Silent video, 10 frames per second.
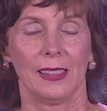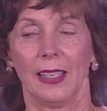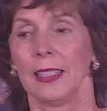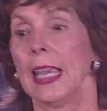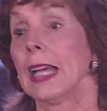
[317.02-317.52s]

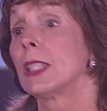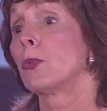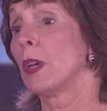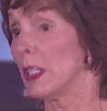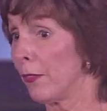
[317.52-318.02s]
And yes,
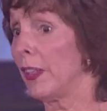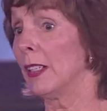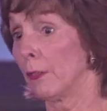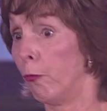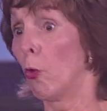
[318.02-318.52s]
we
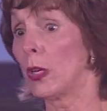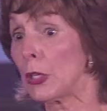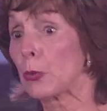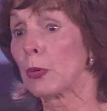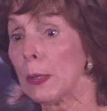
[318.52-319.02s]
defeated
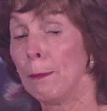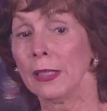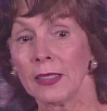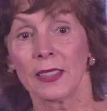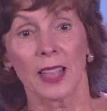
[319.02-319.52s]
$43
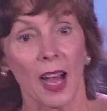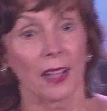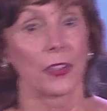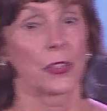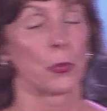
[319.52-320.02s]
billion
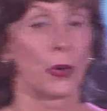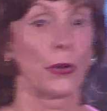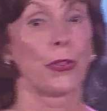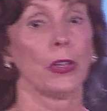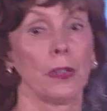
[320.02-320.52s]

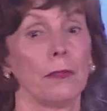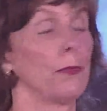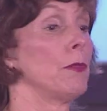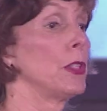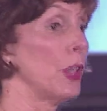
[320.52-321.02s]
worth of
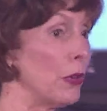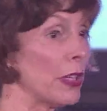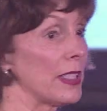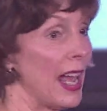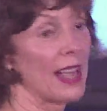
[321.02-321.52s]

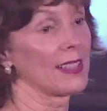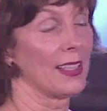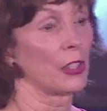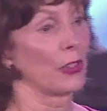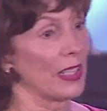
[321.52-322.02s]
soda tax
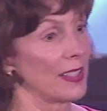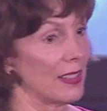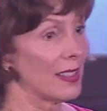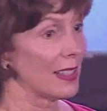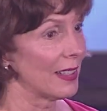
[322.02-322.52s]

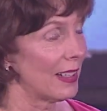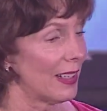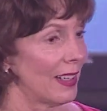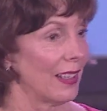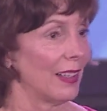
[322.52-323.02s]
increases.
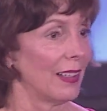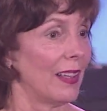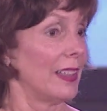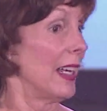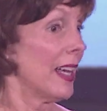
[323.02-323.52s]

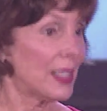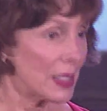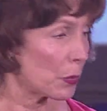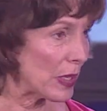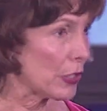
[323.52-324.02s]

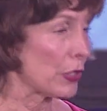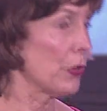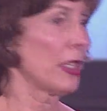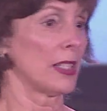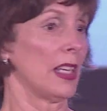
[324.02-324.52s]
Yes, we
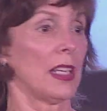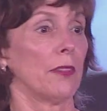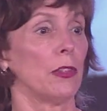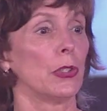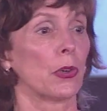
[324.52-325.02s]
sued the city of
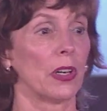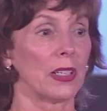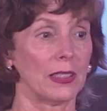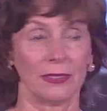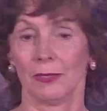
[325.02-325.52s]
New
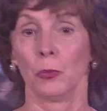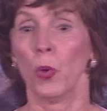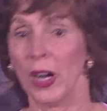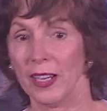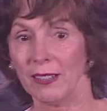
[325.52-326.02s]
York and
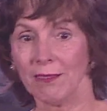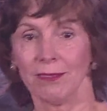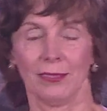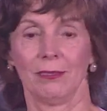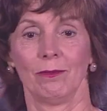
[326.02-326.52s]

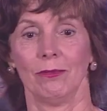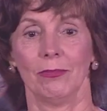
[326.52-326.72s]
won.